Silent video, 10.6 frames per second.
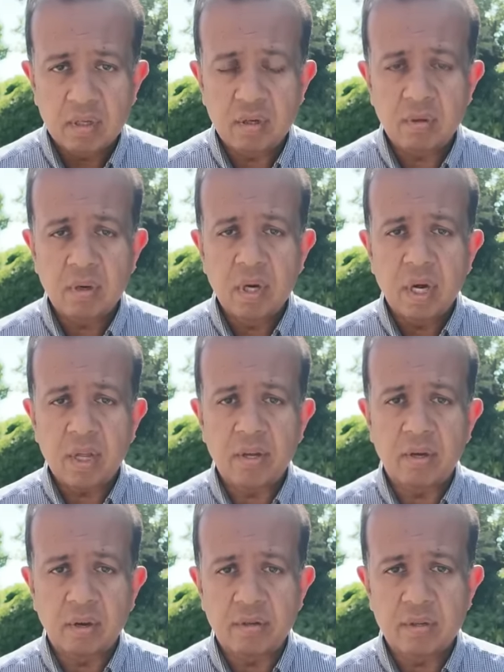to other
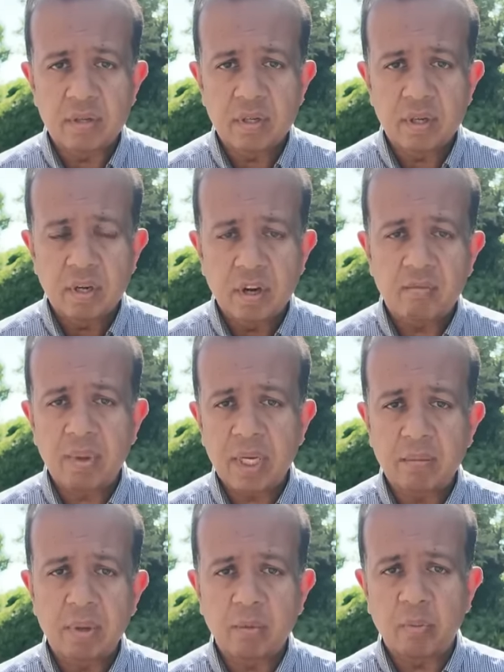notions of being
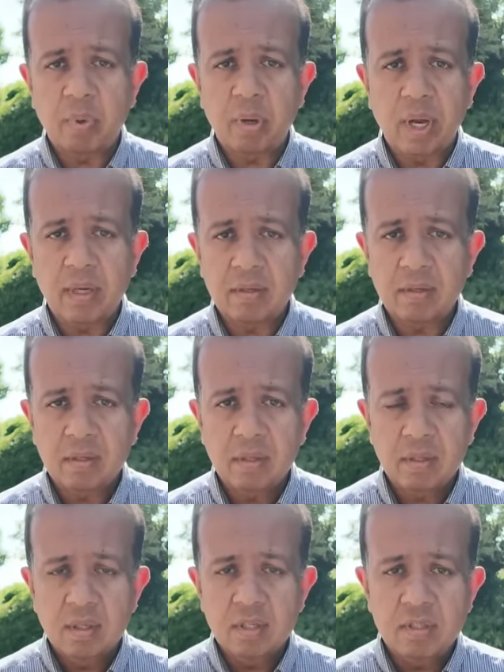a bit more polite,
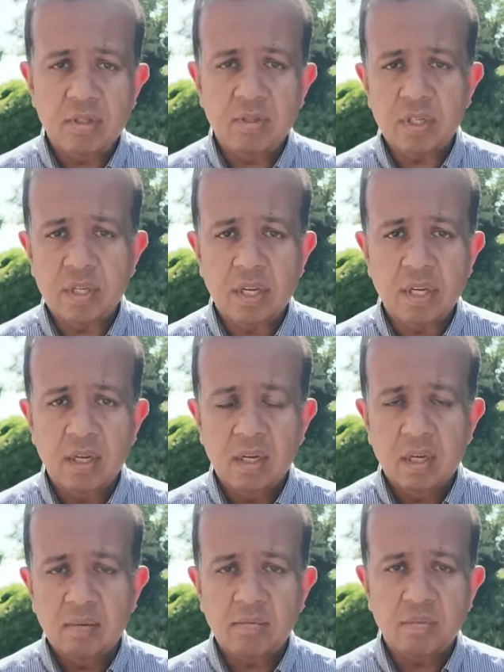studiously
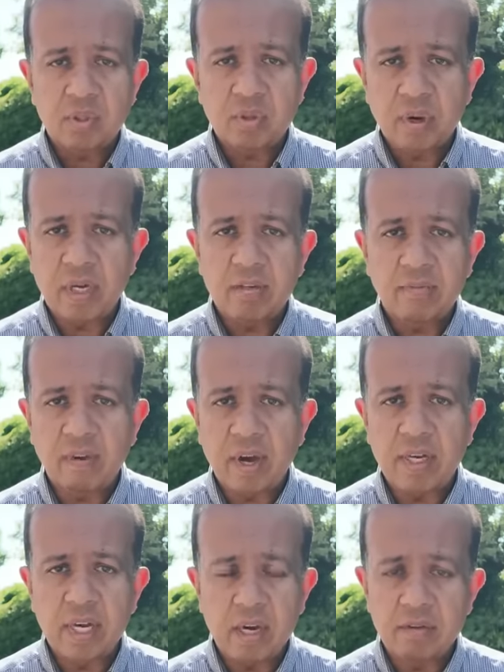trying to
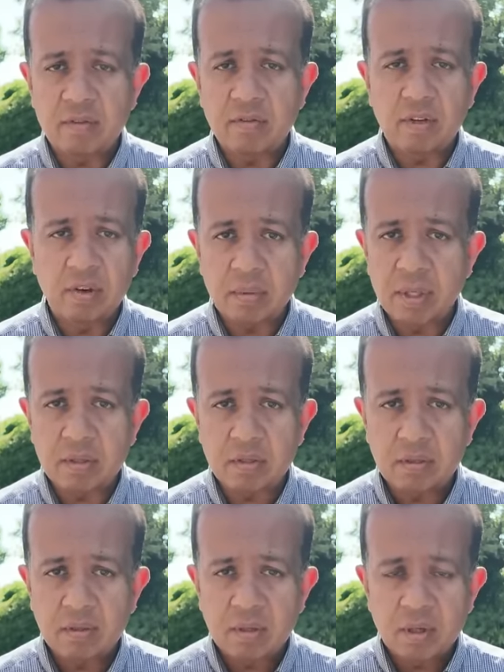find areas of agreement,
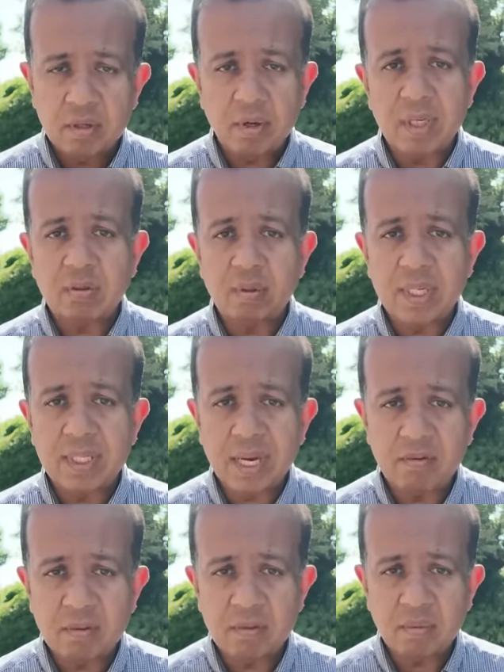trying to reach
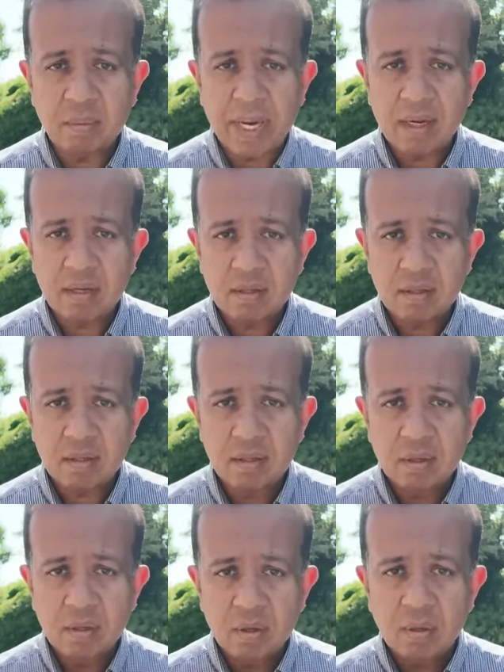out to MAGA,
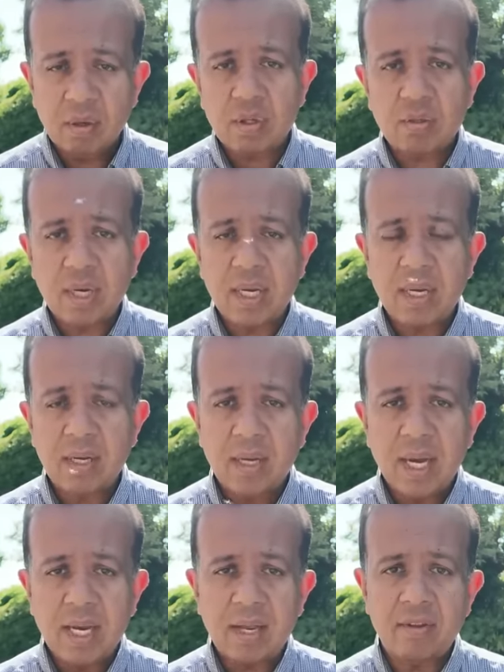or trying to
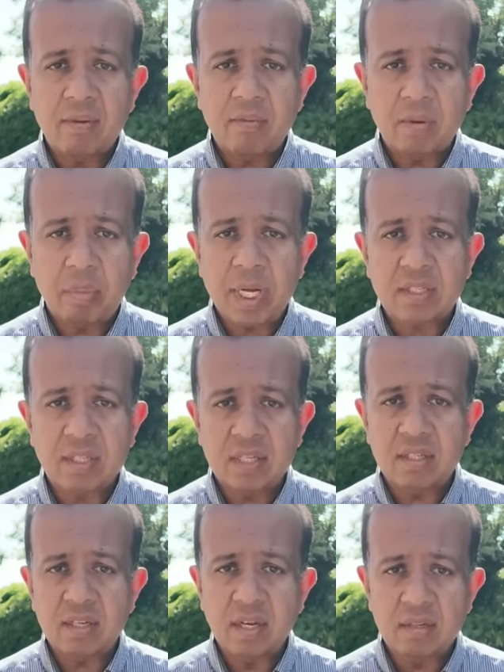allow them to pass
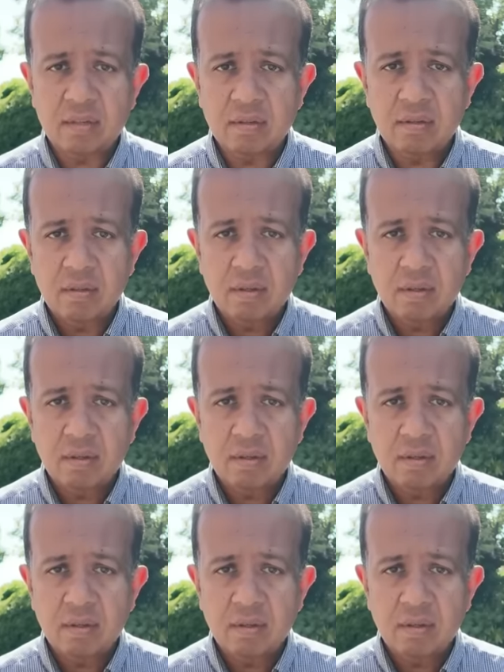legislation,